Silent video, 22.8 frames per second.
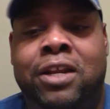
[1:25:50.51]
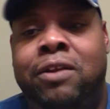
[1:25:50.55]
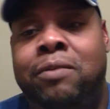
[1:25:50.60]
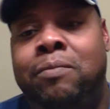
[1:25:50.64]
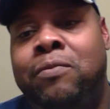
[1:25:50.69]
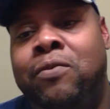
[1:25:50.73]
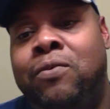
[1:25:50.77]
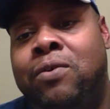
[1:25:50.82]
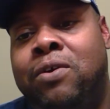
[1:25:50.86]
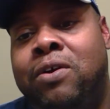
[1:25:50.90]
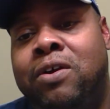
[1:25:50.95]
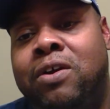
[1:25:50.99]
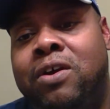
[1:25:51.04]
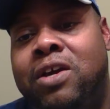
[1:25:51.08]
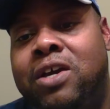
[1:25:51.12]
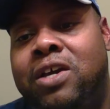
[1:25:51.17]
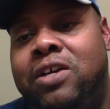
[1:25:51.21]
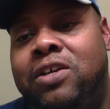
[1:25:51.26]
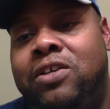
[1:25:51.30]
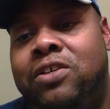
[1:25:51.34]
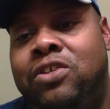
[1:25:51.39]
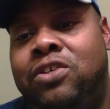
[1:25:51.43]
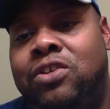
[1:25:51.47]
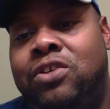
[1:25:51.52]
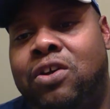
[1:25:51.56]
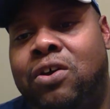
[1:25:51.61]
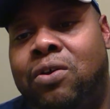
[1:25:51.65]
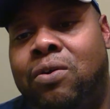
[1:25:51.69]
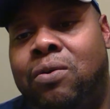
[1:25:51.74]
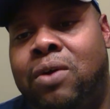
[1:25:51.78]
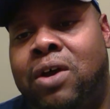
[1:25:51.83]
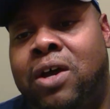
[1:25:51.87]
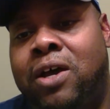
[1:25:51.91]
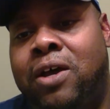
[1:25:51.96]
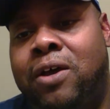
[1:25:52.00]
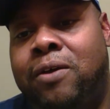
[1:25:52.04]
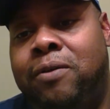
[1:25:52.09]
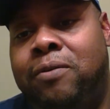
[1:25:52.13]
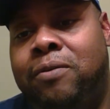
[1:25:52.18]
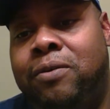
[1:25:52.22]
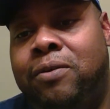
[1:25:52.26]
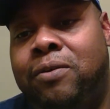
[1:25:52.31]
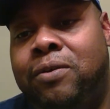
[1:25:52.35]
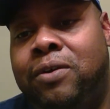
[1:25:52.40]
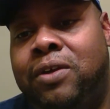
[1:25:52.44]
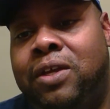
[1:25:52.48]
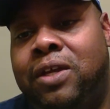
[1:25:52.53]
anymore. So,